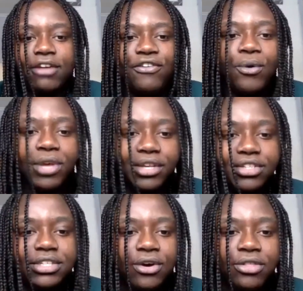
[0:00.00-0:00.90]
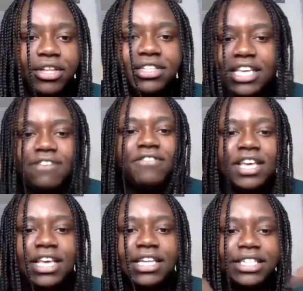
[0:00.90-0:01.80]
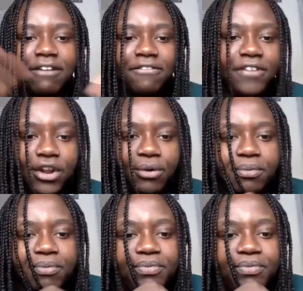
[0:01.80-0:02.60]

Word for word: focus on the TV stuff, you know.